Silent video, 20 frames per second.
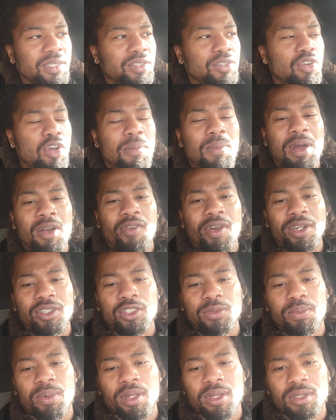And to all my
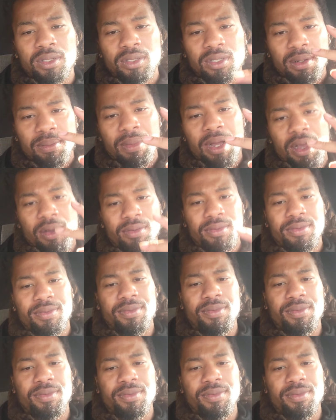righteous brothers, I'm out.